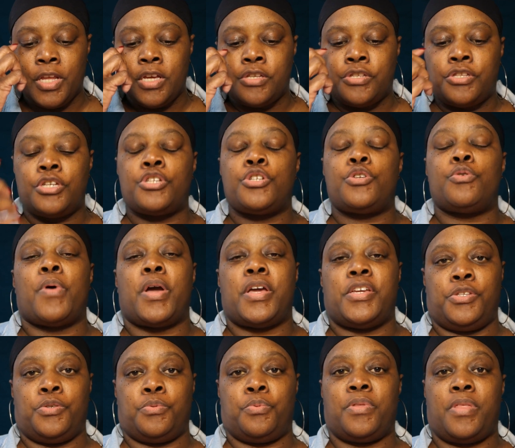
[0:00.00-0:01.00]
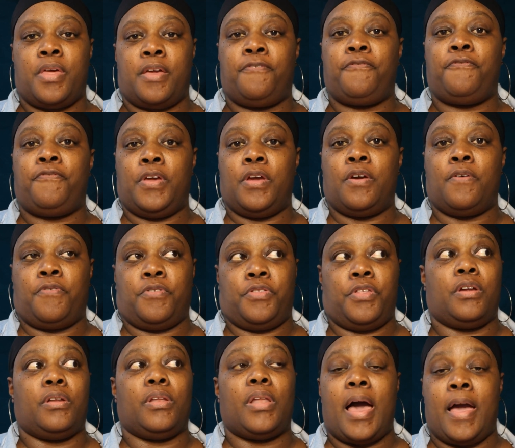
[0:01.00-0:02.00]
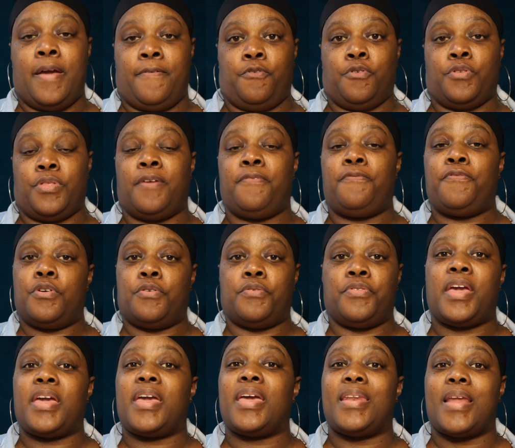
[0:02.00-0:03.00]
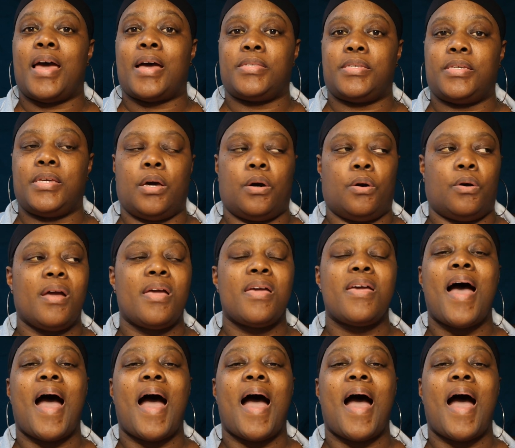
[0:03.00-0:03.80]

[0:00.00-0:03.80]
situations where they fear for their life or they feel they cannot tell.